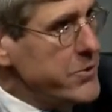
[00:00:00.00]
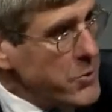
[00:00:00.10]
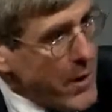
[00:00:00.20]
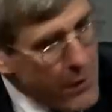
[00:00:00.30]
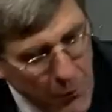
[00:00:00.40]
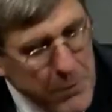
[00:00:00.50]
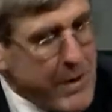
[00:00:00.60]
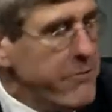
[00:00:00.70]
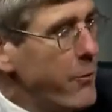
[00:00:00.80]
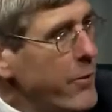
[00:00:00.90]
So we
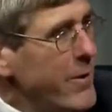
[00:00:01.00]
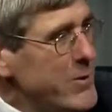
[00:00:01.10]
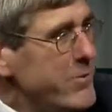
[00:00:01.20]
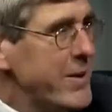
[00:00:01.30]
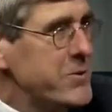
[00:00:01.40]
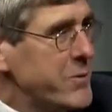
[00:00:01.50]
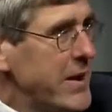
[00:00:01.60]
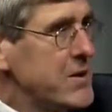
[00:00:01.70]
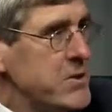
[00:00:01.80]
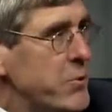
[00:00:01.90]
pay $4 for natural
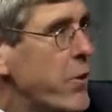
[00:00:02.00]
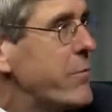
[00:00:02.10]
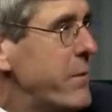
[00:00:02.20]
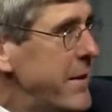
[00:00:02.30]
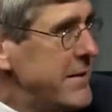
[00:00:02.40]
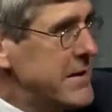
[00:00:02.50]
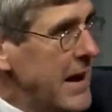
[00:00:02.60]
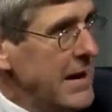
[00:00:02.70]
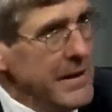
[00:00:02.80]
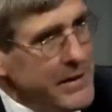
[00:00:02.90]
gas. In Europe, they pay
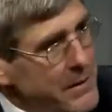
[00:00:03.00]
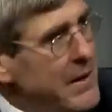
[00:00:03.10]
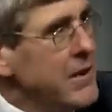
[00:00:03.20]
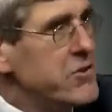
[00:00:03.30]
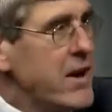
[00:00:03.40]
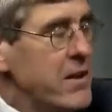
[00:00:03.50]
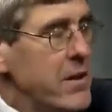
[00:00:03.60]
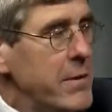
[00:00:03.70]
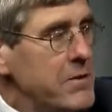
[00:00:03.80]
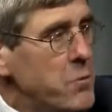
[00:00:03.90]
10. In China,
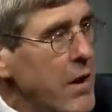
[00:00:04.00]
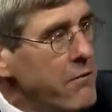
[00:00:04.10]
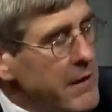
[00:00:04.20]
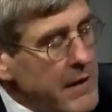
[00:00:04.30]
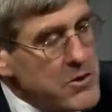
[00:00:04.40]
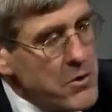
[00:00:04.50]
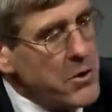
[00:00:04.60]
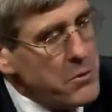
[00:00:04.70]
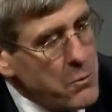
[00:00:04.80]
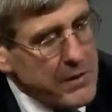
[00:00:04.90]
they pay 12. So
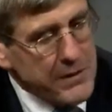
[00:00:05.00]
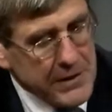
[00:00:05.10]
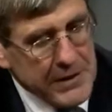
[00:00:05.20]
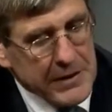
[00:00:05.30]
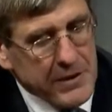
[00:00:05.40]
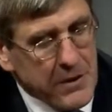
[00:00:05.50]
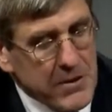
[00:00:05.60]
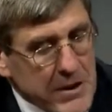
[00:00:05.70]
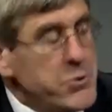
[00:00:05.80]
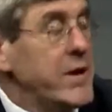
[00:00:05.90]
what the
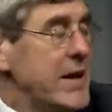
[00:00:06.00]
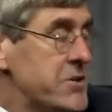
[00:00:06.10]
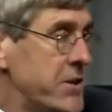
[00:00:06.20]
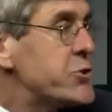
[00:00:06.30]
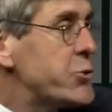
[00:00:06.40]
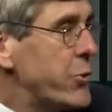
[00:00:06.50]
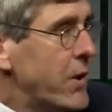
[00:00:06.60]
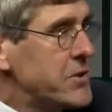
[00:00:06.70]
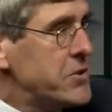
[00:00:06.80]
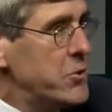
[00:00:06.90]
natural gas industry
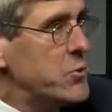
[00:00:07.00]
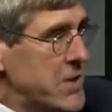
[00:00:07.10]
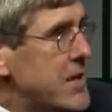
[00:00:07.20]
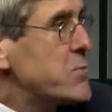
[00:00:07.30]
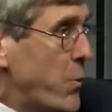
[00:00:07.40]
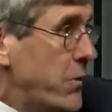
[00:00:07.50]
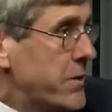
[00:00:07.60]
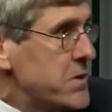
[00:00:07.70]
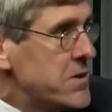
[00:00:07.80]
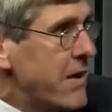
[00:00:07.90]
wants to do is
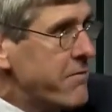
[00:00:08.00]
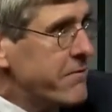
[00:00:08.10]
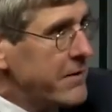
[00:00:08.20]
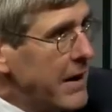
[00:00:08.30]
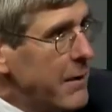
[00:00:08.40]
export this stuff.